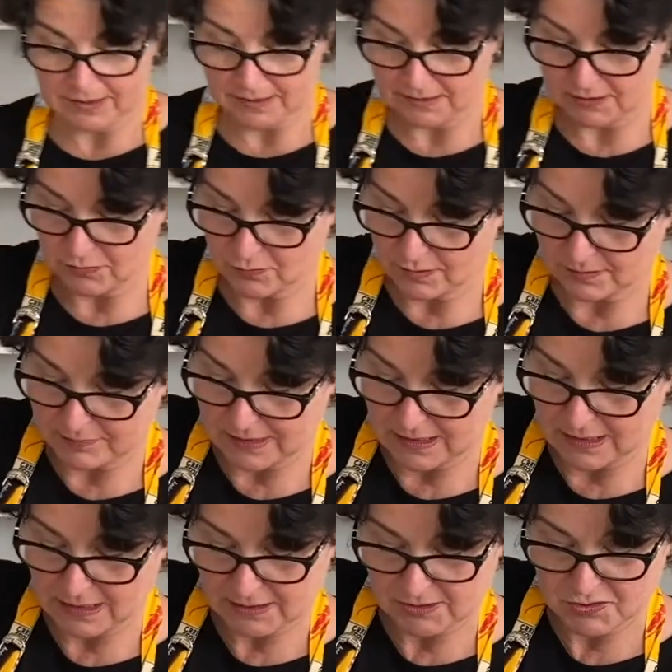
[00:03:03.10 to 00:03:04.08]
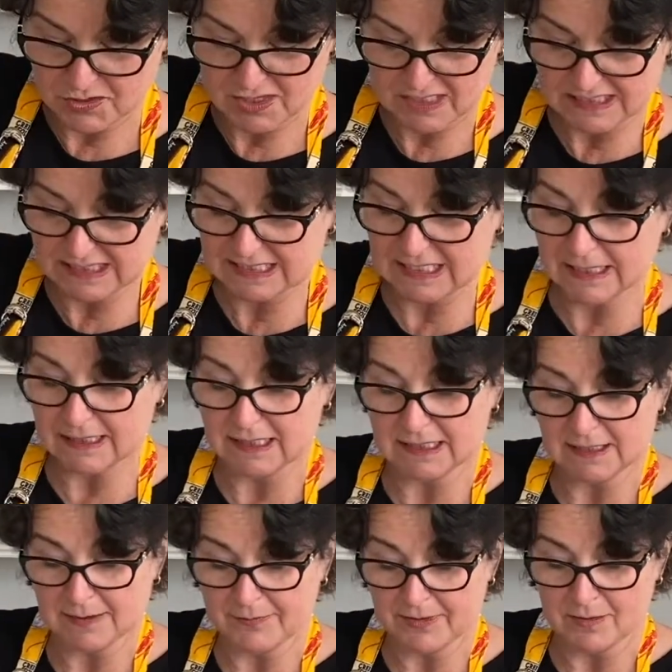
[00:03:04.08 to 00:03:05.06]
It's going to be, so you can set these
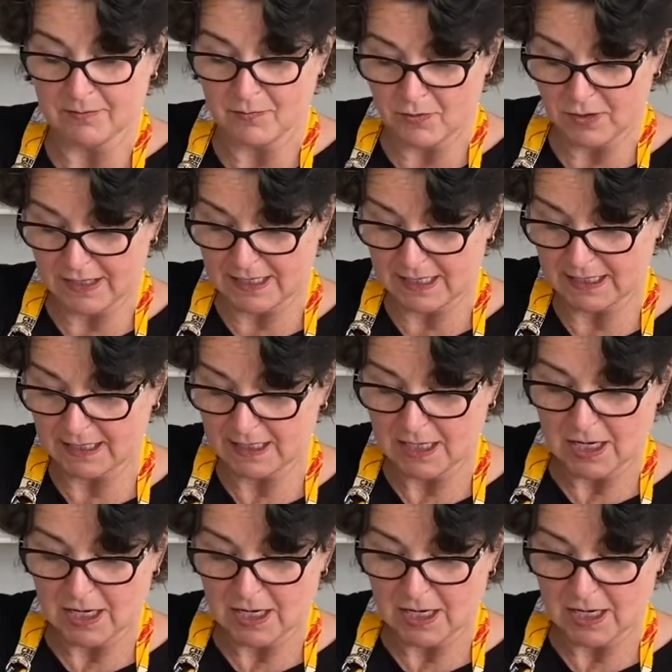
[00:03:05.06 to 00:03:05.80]
up in the morning,